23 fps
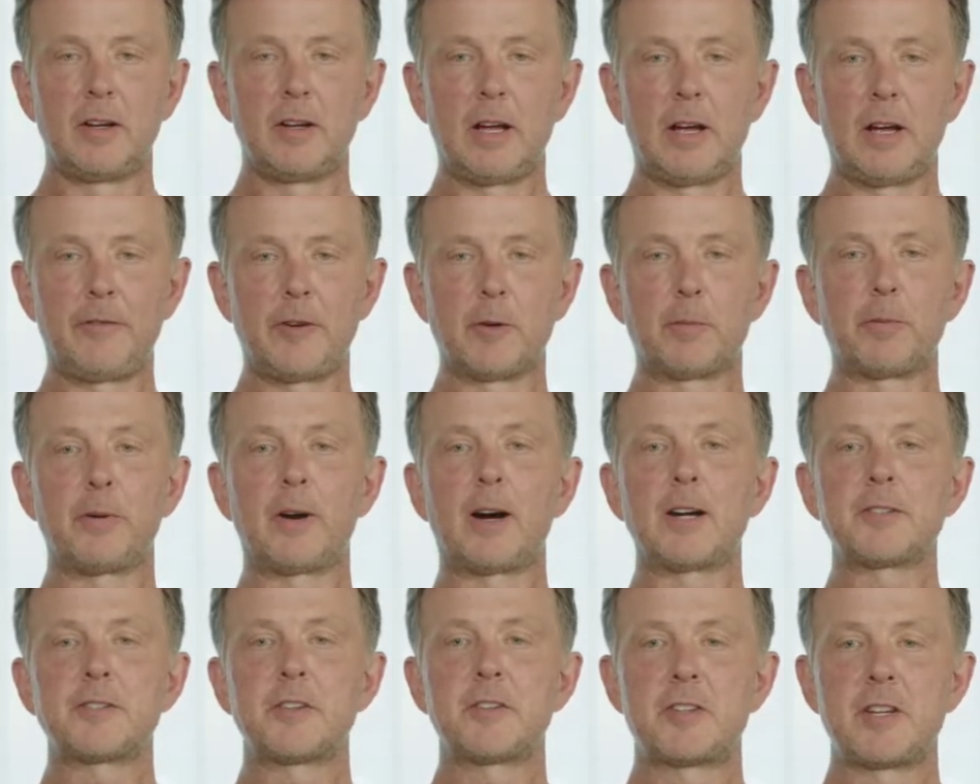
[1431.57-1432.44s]
if you're
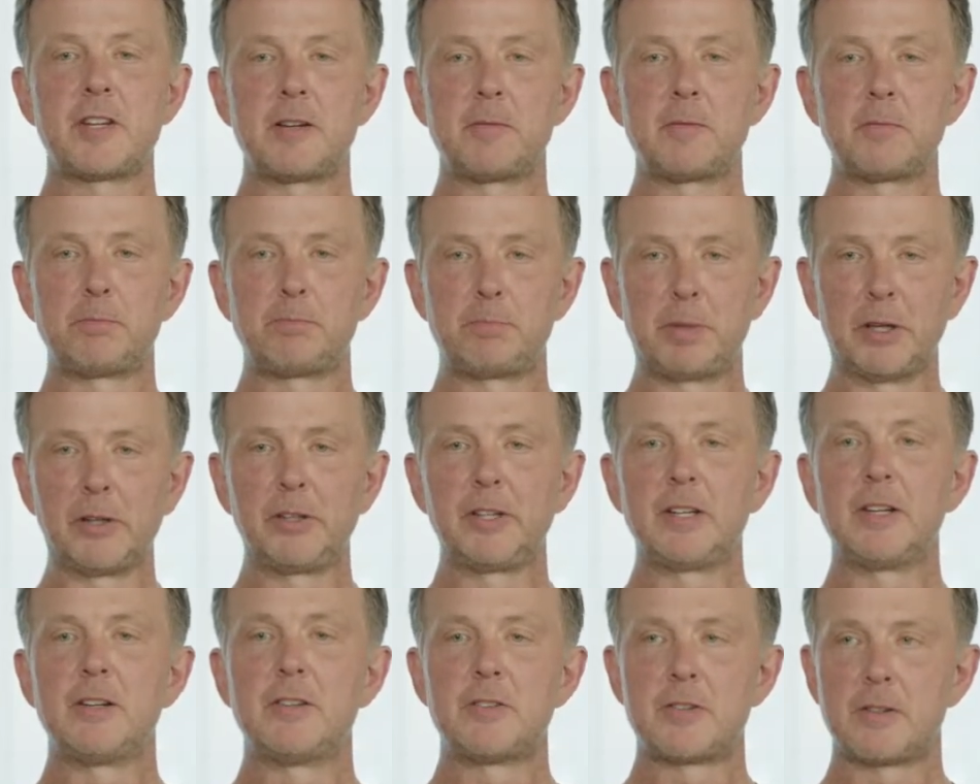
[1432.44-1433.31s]
processing
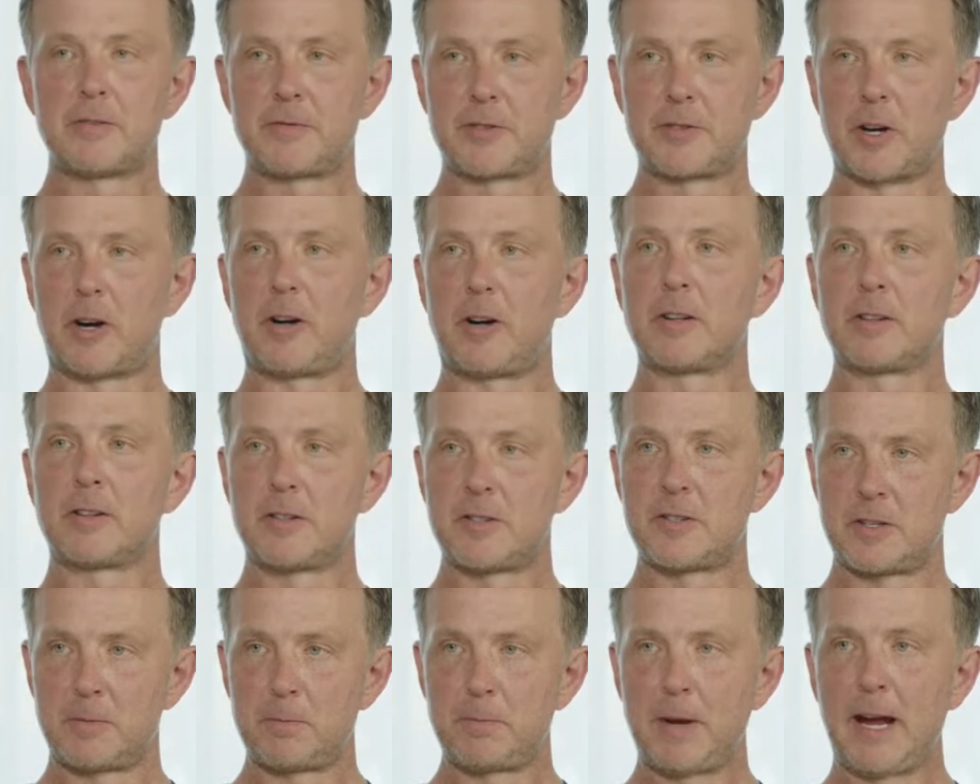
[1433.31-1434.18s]
billions of
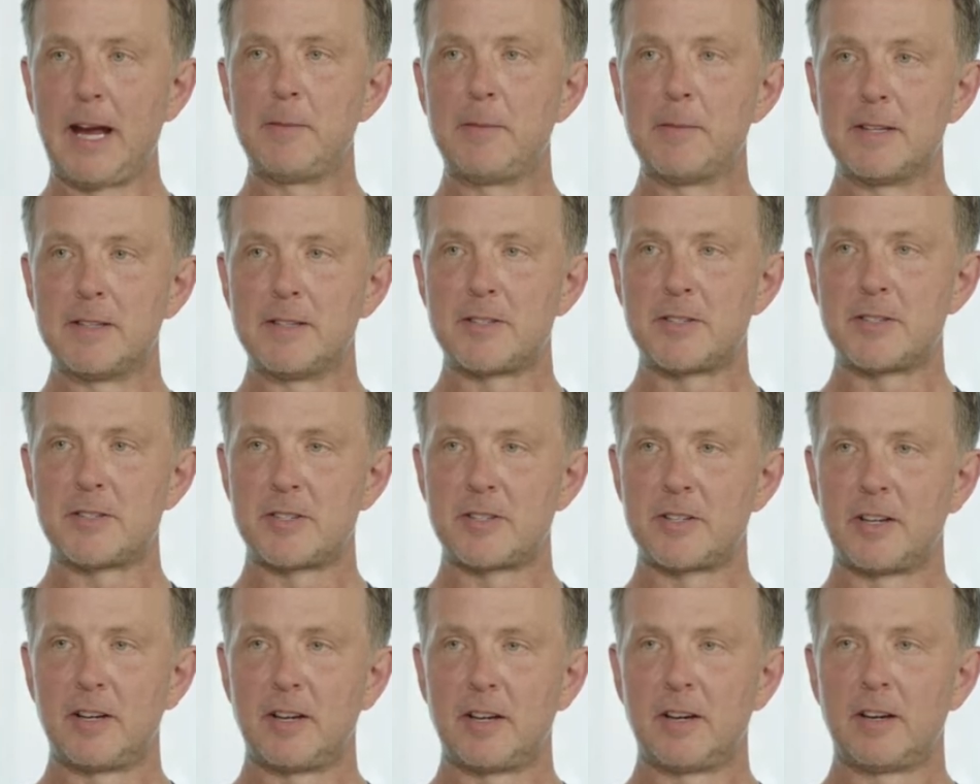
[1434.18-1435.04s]
dollars in payments,